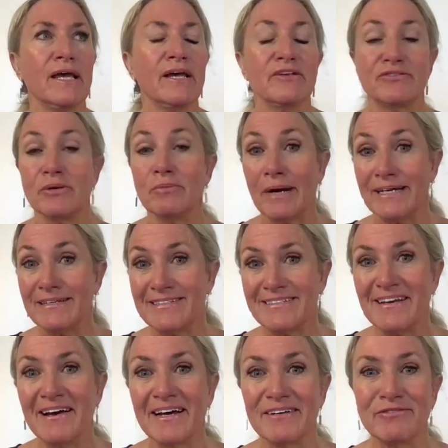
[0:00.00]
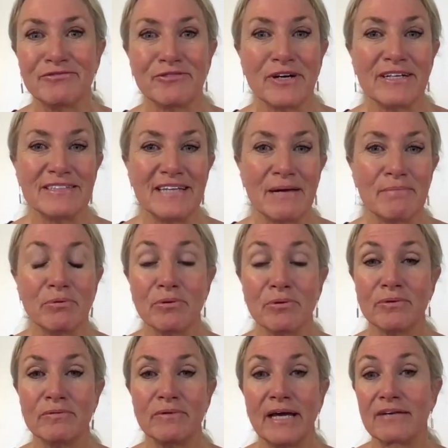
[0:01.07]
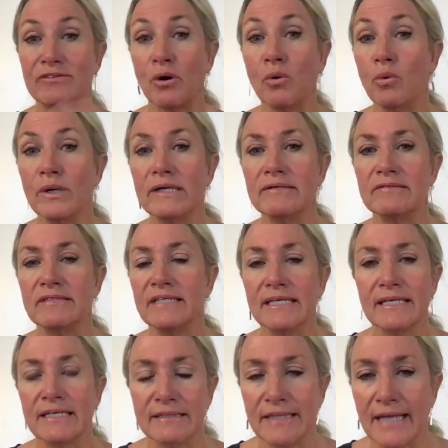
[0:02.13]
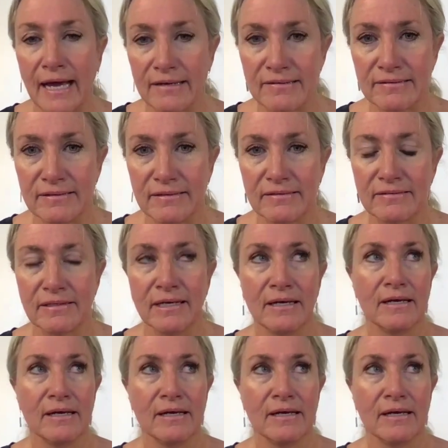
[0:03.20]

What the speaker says: So my son, for example, has always needed glasses,